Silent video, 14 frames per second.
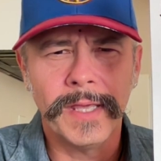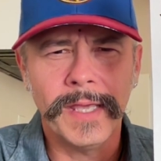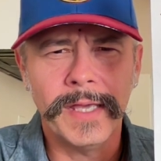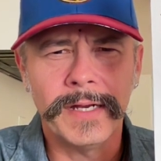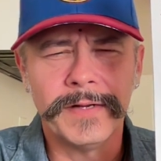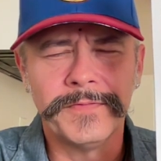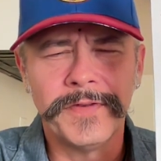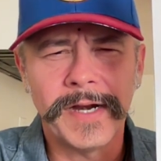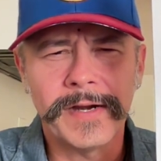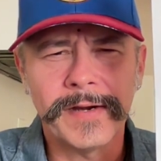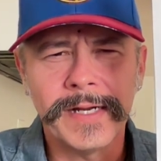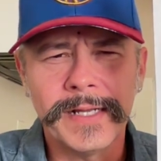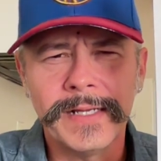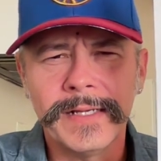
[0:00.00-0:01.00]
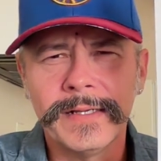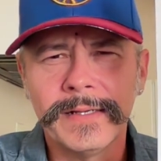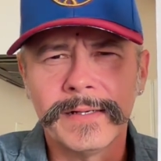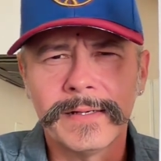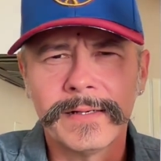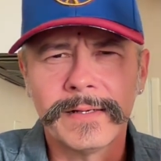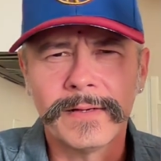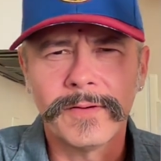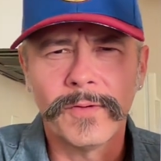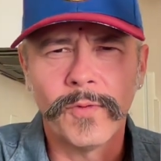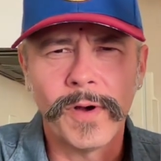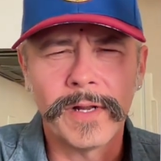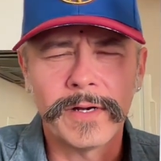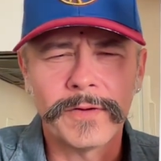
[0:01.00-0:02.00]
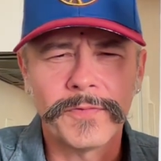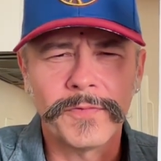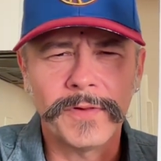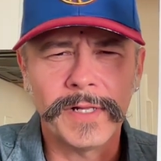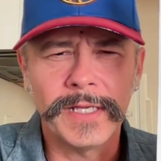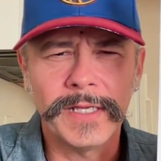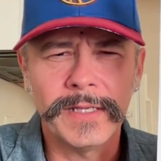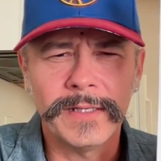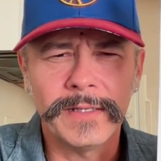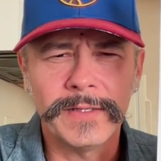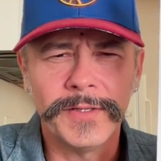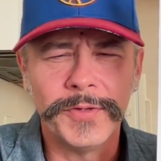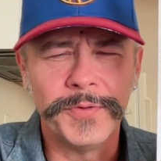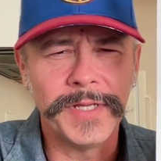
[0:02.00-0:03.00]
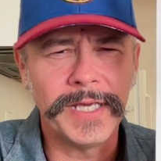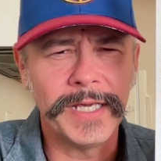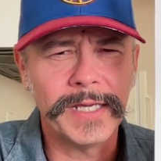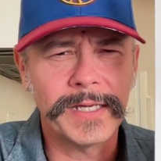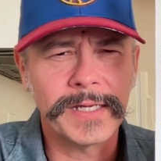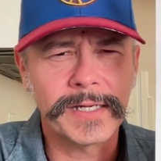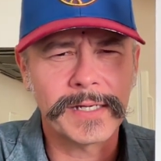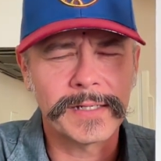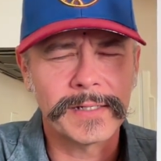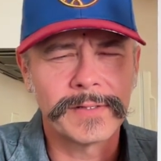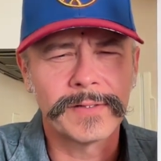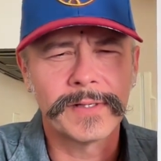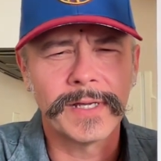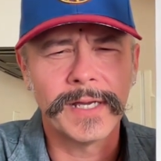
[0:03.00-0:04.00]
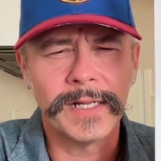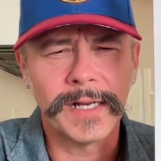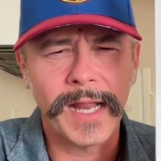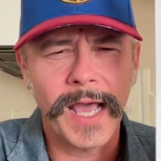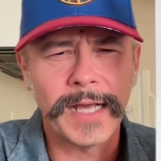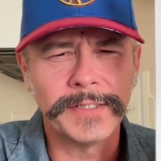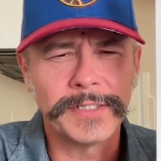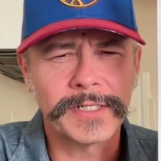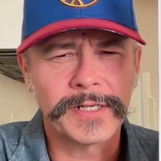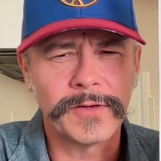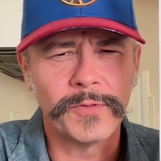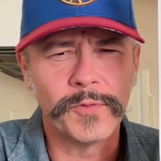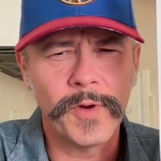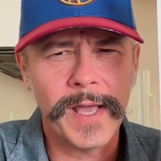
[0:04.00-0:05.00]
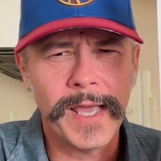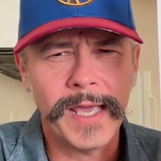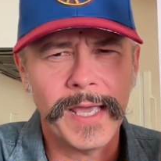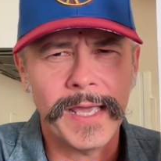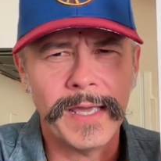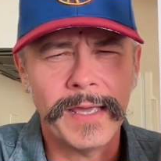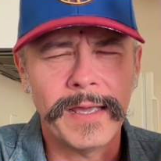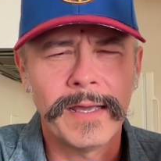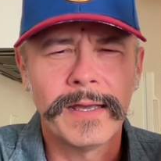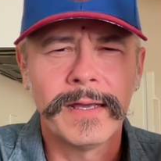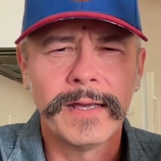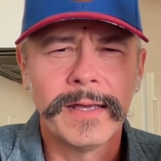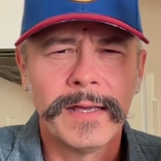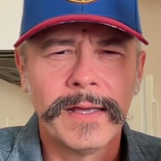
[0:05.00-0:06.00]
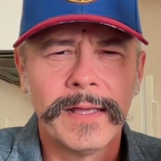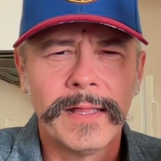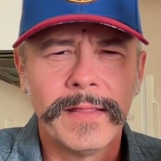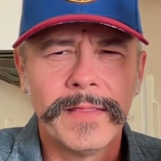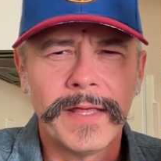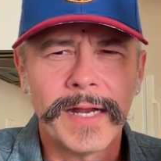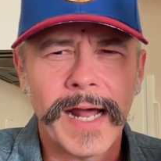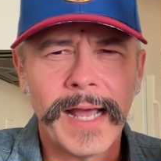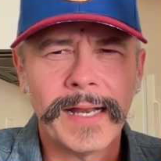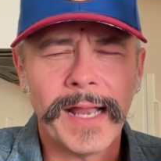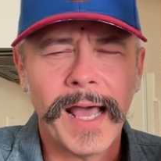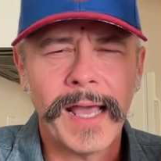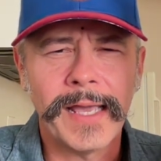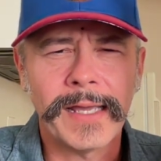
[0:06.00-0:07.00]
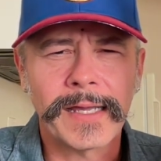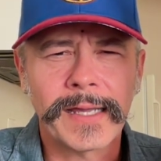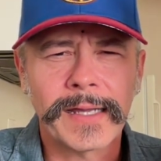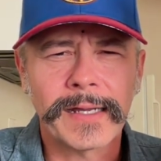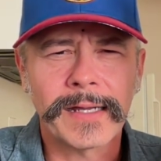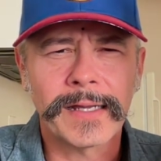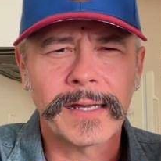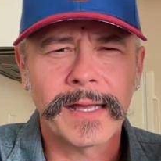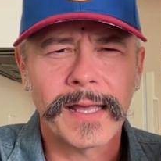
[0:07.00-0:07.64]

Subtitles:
in a very wonderfully unique and logical way that I like.